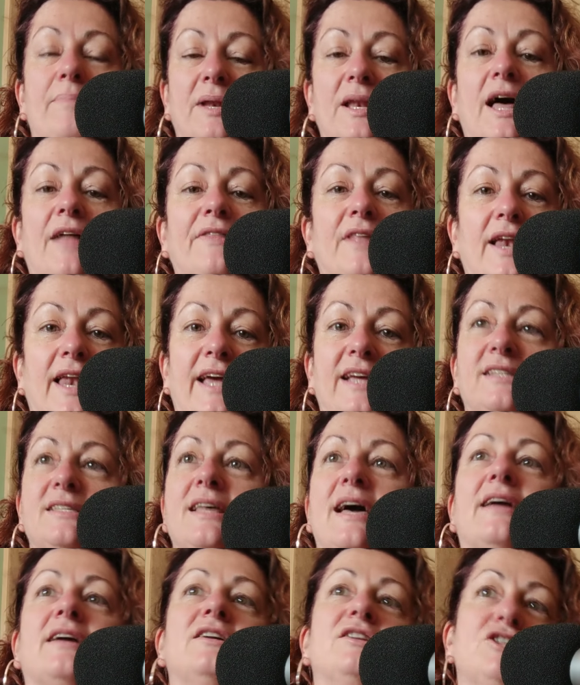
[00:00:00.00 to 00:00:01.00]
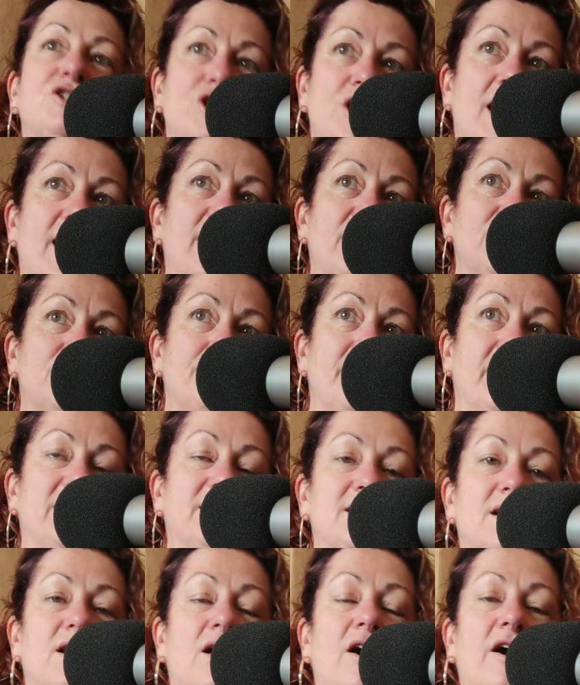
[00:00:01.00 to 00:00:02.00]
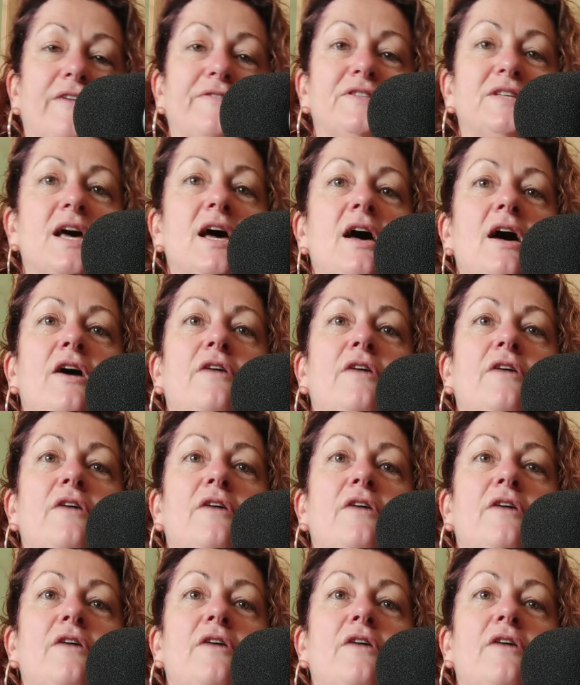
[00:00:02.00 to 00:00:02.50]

But nonetheless, that can change men's lives.